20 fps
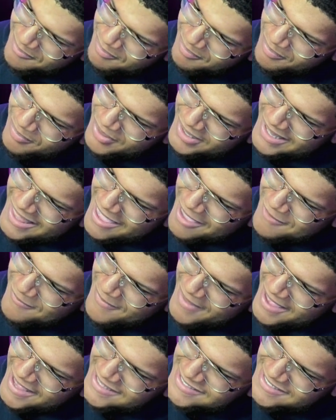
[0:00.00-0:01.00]
Plant
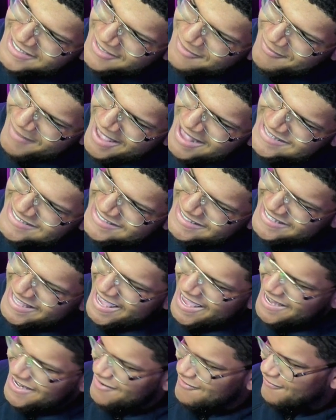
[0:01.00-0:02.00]
magic. Magic
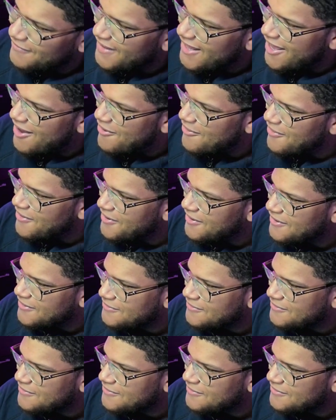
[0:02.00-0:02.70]
cannon flower.